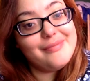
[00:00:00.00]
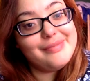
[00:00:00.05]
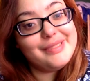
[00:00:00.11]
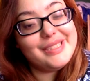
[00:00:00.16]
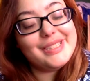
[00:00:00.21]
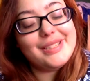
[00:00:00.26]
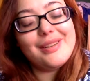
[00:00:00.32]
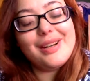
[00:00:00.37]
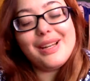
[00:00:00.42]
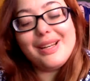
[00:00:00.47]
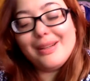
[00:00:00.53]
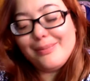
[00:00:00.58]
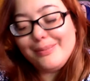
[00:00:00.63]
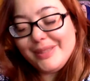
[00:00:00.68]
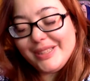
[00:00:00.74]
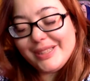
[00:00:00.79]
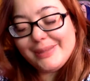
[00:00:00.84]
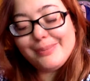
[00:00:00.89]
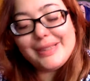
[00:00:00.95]
So I love
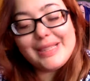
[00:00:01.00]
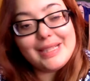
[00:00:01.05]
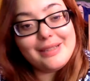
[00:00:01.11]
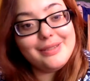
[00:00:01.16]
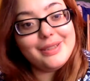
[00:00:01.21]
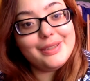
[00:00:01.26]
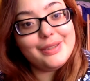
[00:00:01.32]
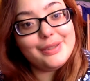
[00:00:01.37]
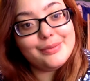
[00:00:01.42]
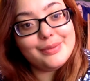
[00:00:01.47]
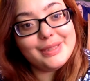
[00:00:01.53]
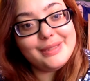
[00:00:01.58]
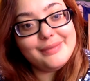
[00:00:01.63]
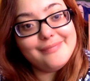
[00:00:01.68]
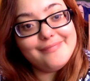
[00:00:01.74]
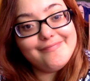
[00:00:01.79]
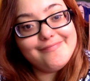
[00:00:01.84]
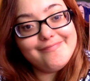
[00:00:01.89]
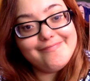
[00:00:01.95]
me some Carrie Underwood.
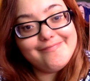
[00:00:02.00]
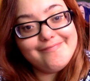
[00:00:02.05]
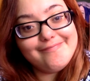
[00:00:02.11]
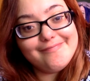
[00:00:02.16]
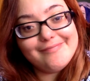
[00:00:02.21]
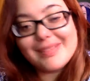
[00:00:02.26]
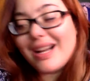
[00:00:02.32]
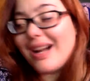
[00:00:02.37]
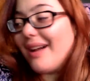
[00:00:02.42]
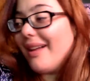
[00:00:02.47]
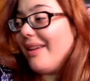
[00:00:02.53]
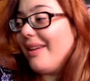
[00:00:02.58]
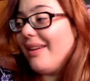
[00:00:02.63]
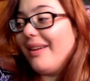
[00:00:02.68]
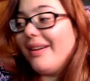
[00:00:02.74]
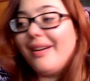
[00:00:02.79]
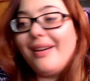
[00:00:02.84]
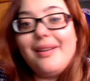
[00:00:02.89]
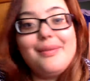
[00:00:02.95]
I
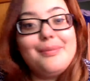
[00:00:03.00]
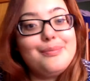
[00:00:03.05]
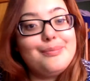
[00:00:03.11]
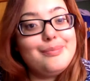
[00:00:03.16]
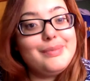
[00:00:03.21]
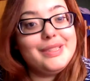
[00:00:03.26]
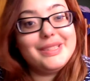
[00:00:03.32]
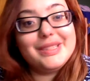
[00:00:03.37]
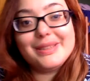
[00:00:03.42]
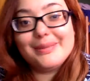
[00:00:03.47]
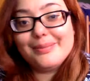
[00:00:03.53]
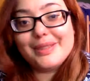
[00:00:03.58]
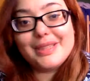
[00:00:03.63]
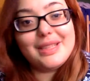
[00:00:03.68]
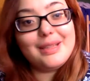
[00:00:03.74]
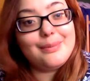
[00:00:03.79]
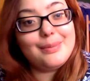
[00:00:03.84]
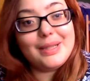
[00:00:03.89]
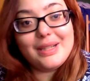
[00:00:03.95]
love me some
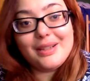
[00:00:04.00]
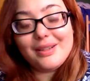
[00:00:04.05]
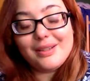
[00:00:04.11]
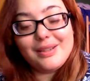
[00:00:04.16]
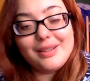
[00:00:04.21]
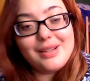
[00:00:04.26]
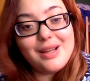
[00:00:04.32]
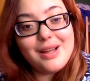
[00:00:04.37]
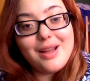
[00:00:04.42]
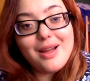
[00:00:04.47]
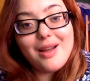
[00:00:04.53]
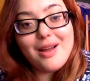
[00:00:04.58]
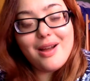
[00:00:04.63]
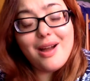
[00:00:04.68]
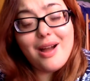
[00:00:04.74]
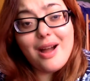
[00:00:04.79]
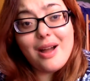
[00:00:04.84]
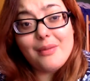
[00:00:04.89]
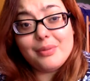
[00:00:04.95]
Care Bear.
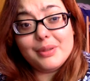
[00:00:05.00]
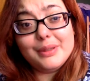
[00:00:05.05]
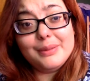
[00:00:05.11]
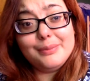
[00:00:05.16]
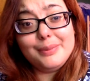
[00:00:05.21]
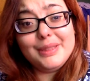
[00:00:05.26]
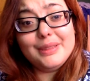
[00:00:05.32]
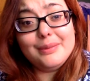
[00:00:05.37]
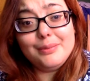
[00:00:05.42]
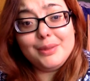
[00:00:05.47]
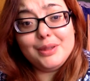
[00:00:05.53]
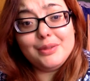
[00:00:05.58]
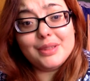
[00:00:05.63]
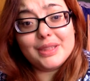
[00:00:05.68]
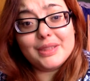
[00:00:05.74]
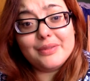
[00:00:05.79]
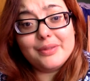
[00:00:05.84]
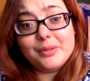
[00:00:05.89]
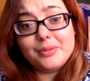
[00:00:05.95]
I wouldn't be in
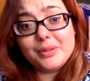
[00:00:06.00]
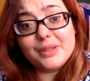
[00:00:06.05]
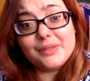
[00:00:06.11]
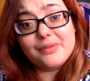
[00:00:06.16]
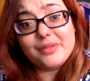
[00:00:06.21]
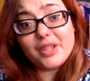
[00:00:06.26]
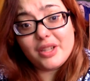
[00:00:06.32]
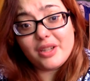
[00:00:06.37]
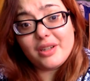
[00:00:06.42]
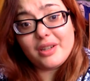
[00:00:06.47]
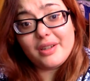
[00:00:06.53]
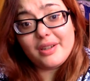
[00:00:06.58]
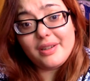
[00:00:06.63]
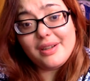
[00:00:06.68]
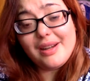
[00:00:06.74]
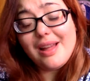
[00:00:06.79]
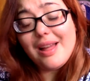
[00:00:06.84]
music if it wasn't for her.